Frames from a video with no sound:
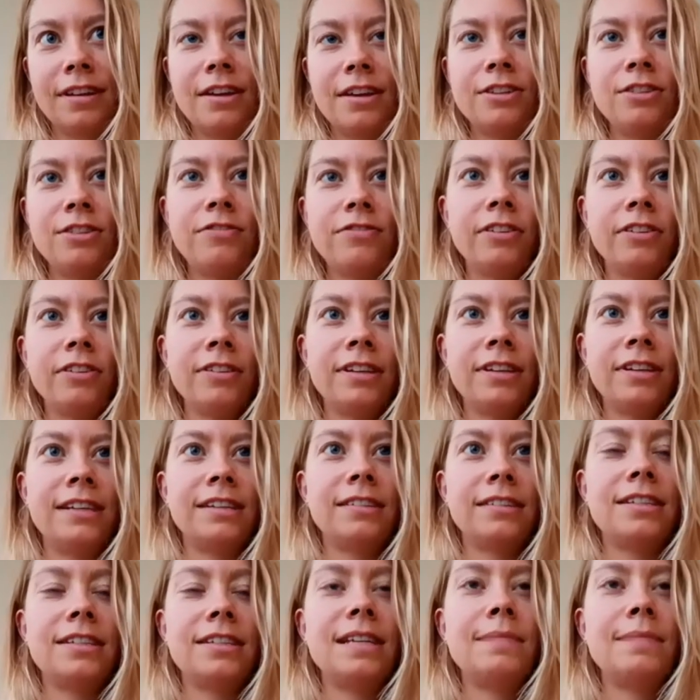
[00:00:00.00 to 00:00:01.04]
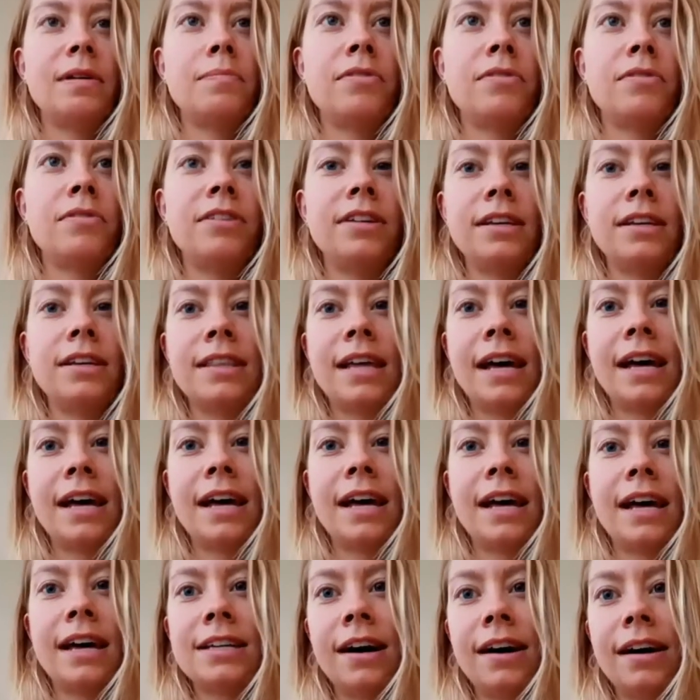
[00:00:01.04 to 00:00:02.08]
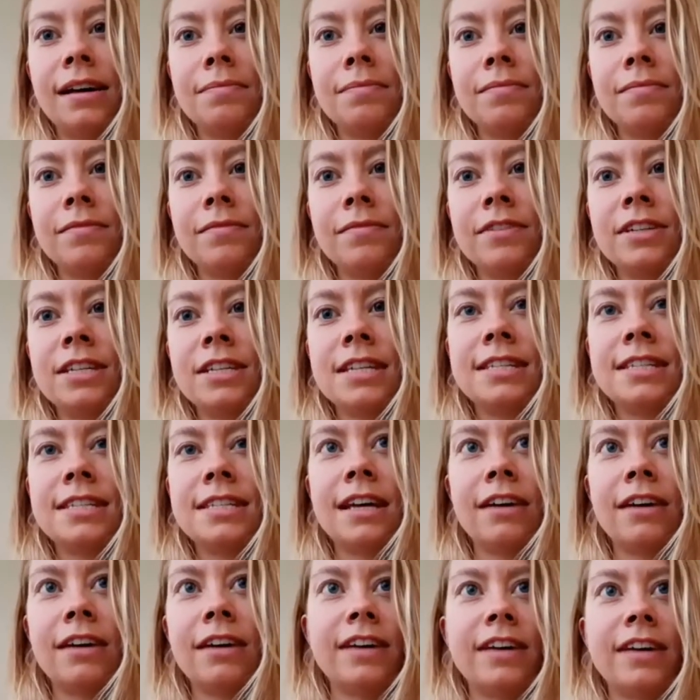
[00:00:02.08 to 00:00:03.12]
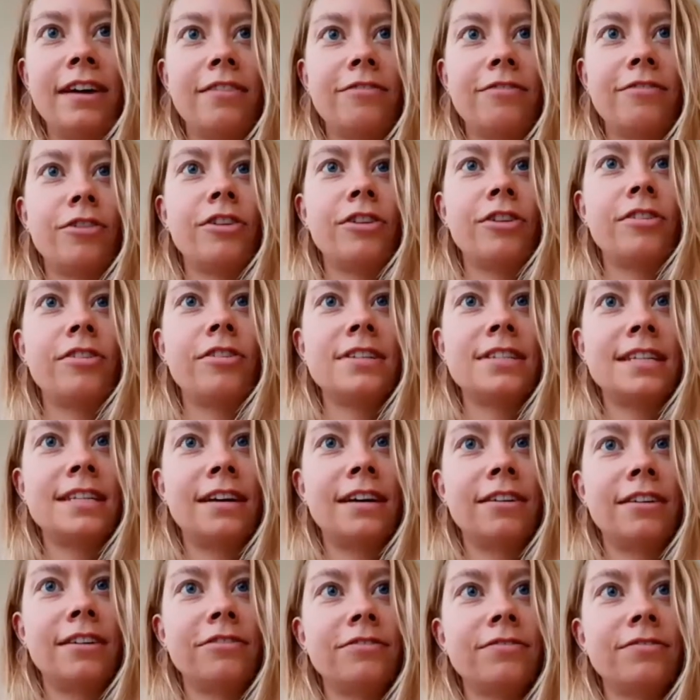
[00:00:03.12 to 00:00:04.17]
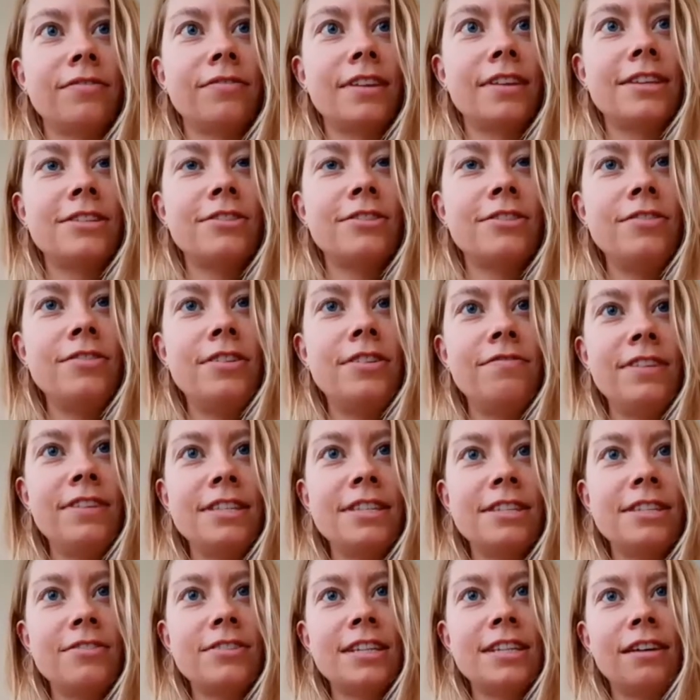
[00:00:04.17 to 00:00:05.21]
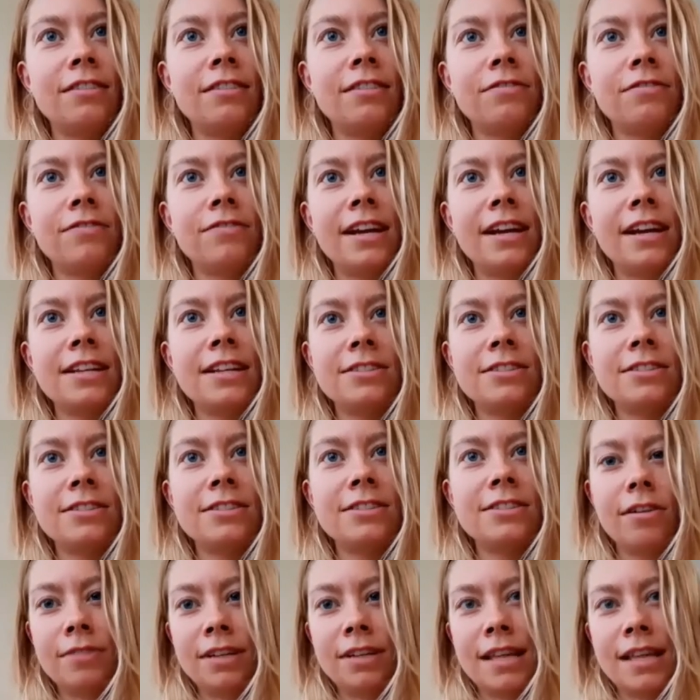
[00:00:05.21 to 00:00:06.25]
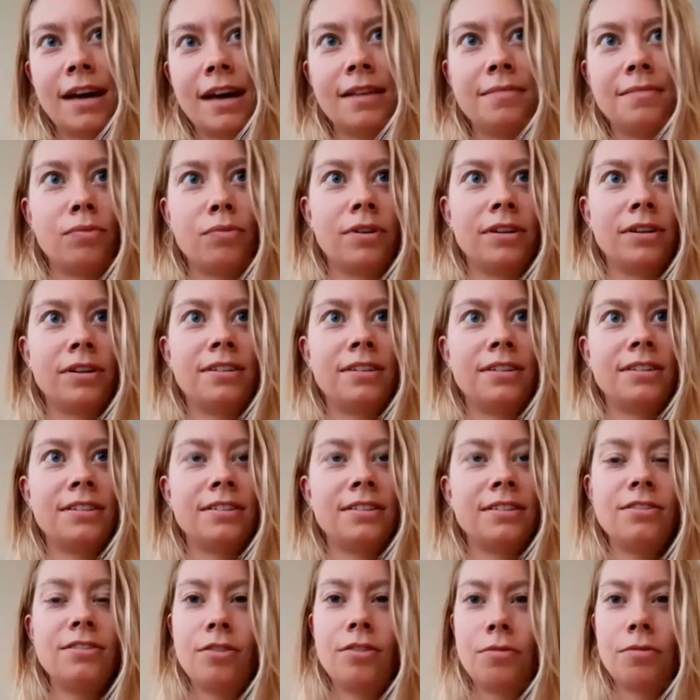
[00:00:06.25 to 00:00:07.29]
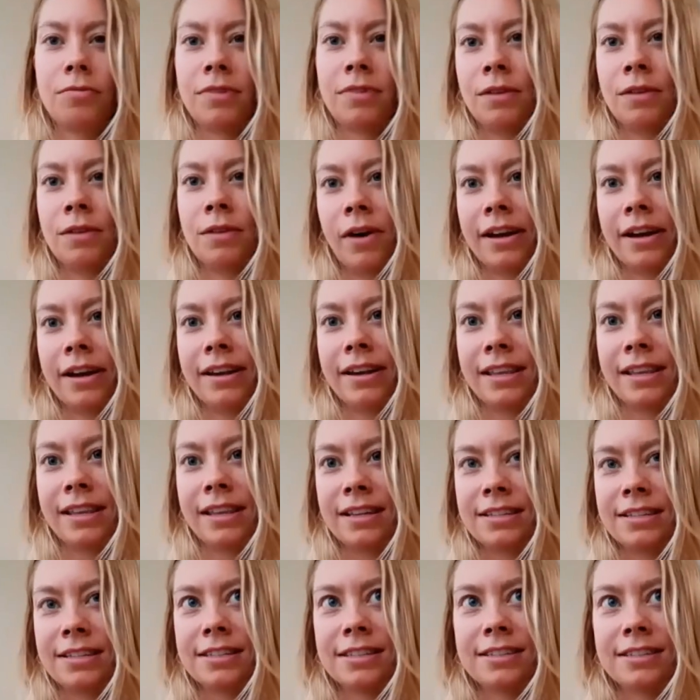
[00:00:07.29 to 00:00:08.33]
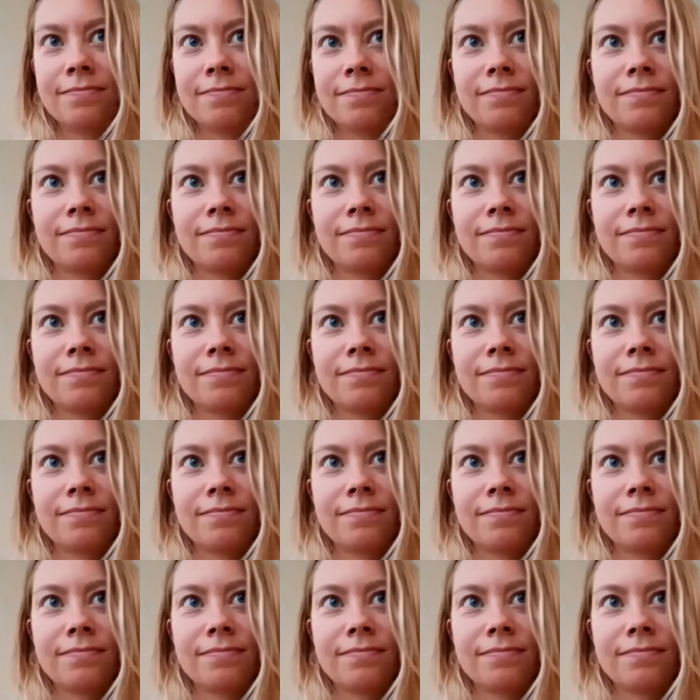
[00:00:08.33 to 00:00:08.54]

Do you feel guilty about putting that time to self care for yourself? So you convince yourself that it's not really that important. You don't really want this.